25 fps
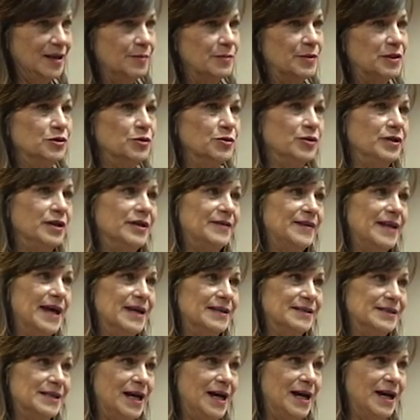But during
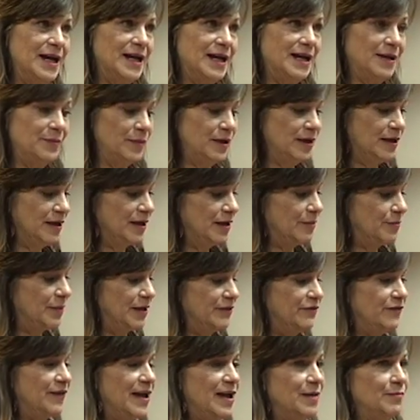that time,
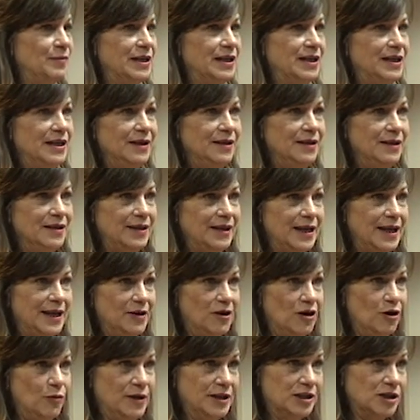my family and
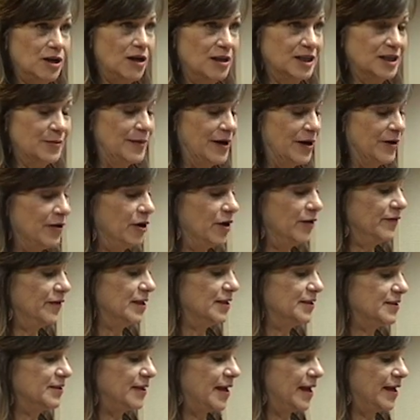all, we talked about all
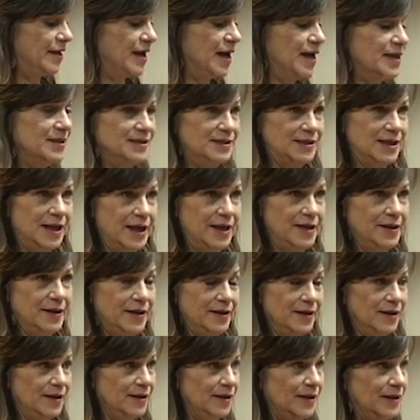this, and I said,
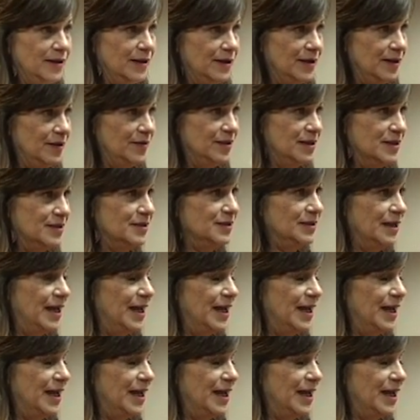this